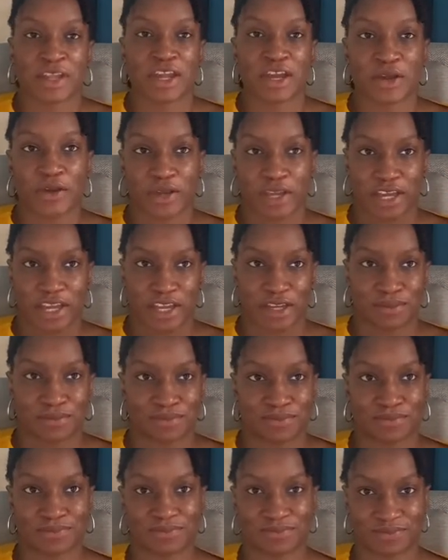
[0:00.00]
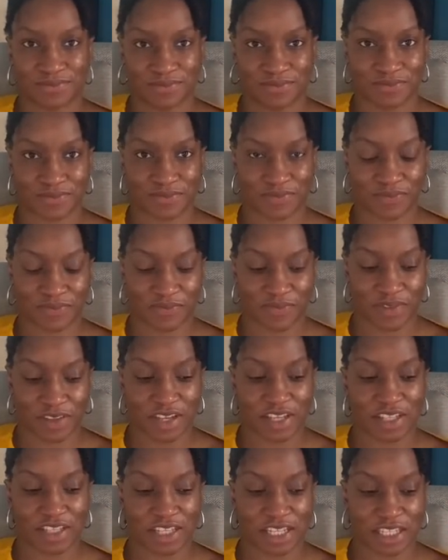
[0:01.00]
Okay.
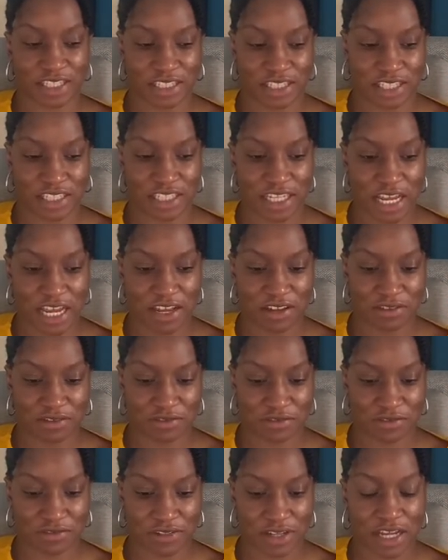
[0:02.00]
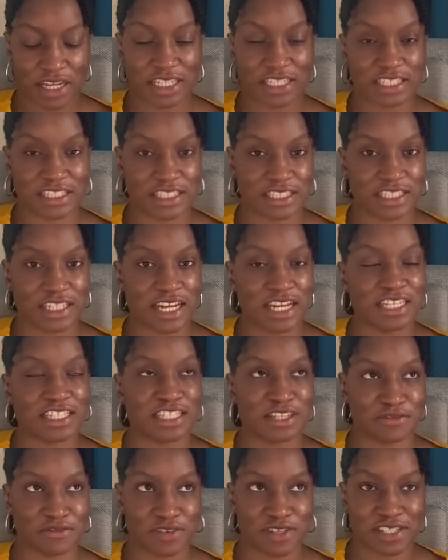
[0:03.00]
They did have a
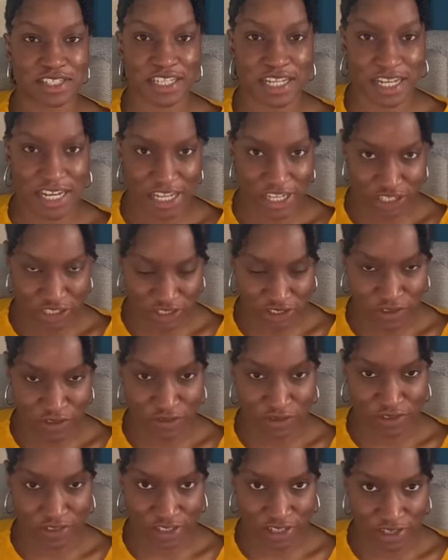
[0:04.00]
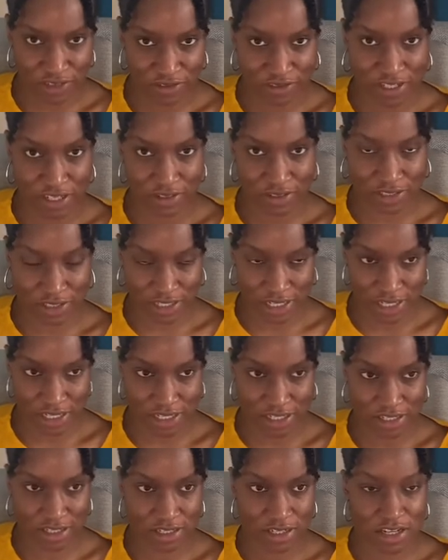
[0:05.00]
different selection of stuff
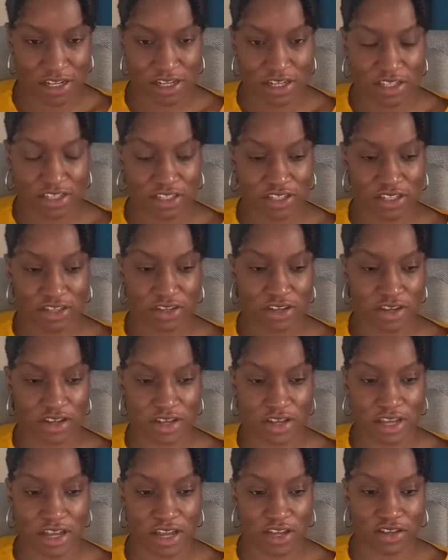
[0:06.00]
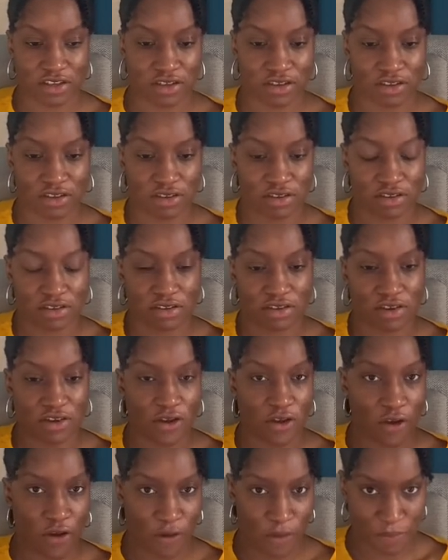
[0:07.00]
downstairs. So you can get your
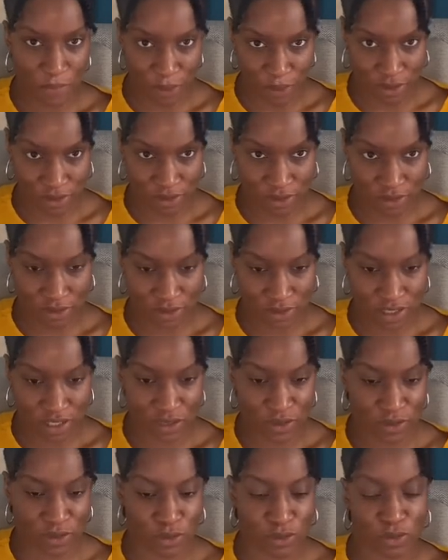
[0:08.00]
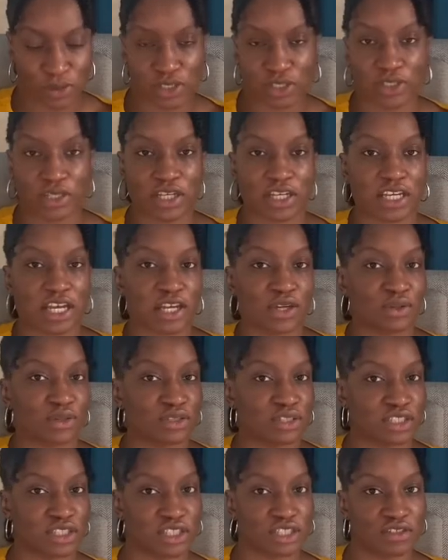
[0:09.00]
hot meals, and also you can get your
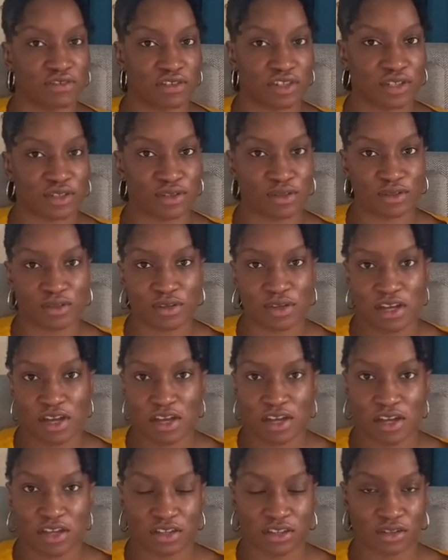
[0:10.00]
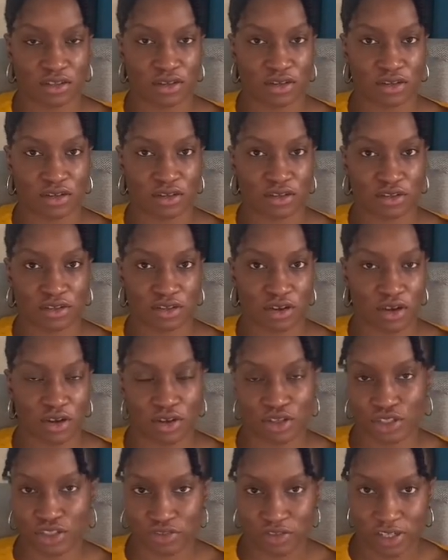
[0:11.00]
cereal, your
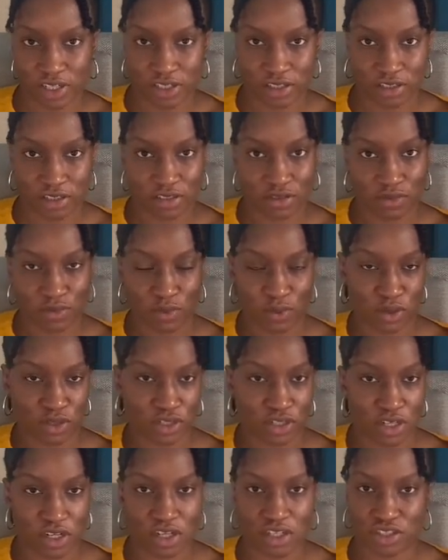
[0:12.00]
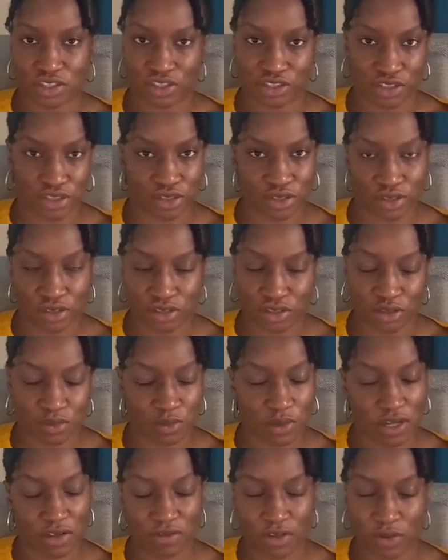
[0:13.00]
hot drinks, water, juice,
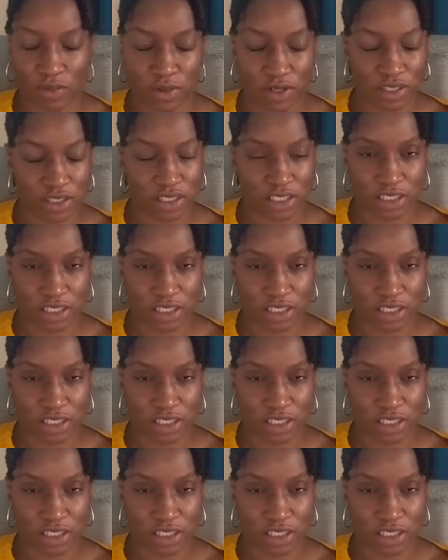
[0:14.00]
whatever you wanted to